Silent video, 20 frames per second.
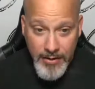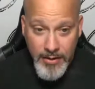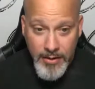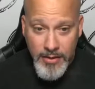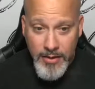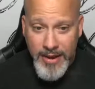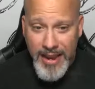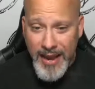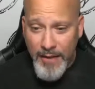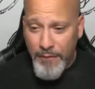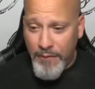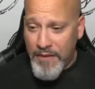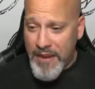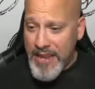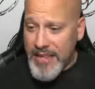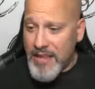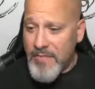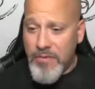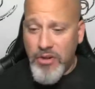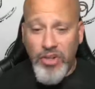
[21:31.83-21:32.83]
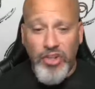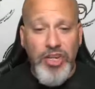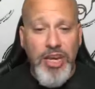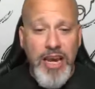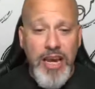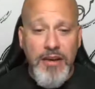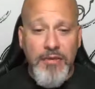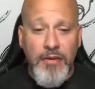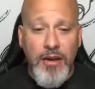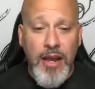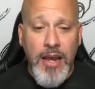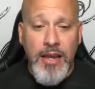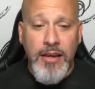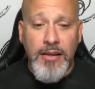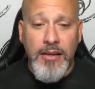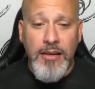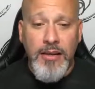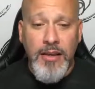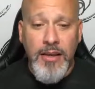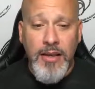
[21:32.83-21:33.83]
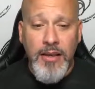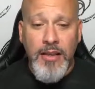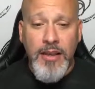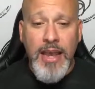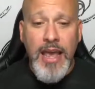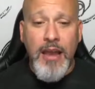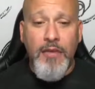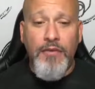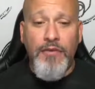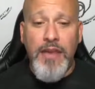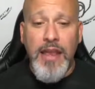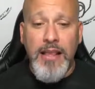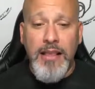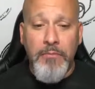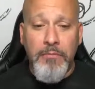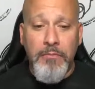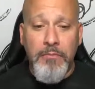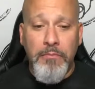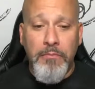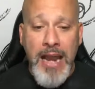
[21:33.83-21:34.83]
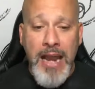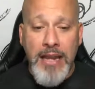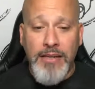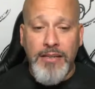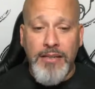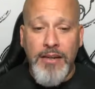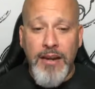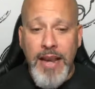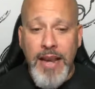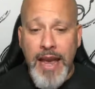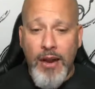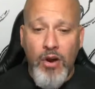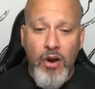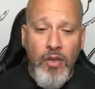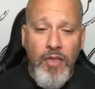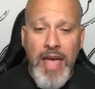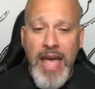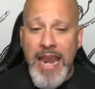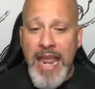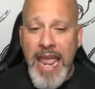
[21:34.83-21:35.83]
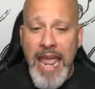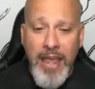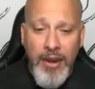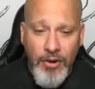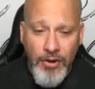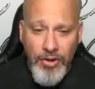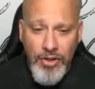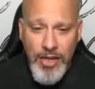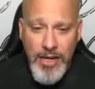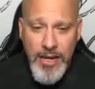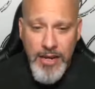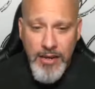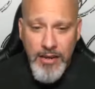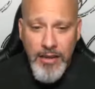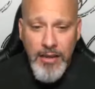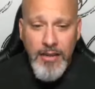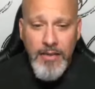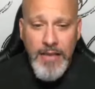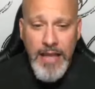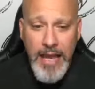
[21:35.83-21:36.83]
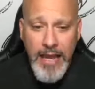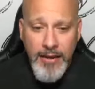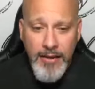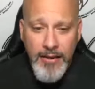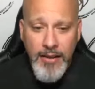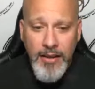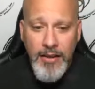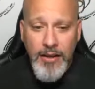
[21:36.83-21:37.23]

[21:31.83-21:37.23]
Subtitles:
You got to feed the machine, right? You got to feed the body so you got all that energy, that